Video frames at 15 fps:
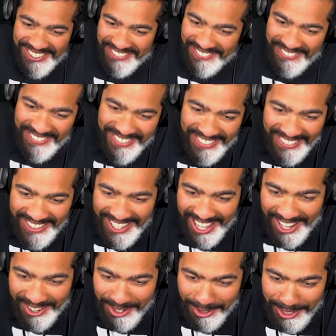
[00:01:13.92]
good to go?
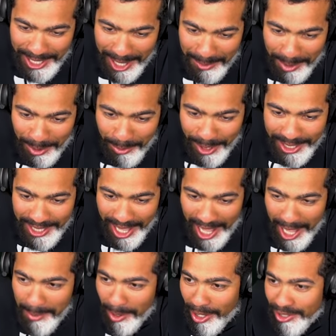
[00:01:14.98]
Yeah, I don't know what's happening. What does the
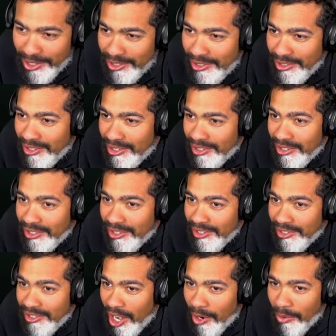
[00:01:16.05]
eyeball do? Okay.
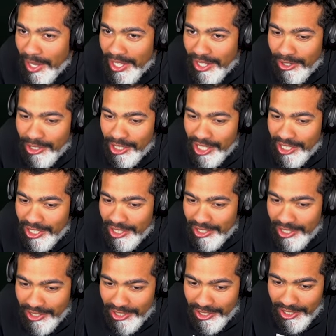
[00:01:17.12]
Oh wait. Oh shit, chill,
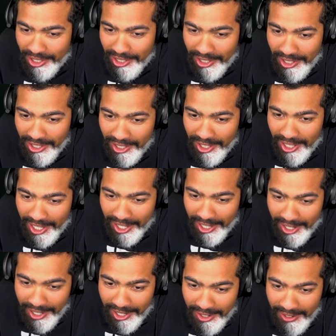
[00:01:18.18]
chill, chill, chill. Hang
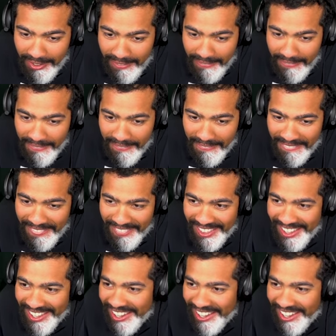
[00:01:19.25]
on. The the eyeball is uh,